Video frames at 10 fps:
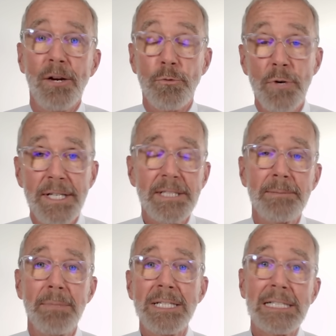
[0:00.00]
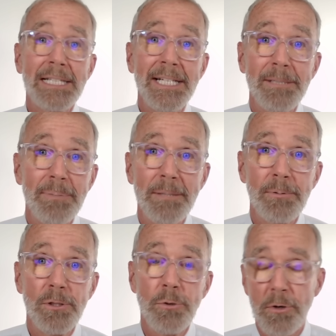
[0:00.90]
risk misleading
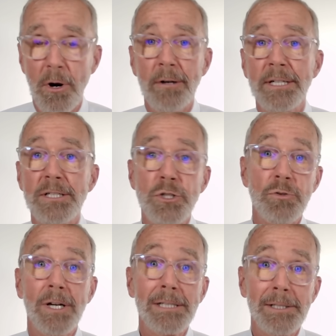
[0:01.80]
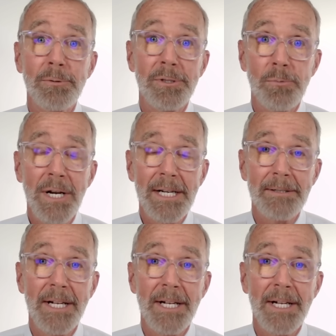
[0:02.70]
people who are already struggling with weight.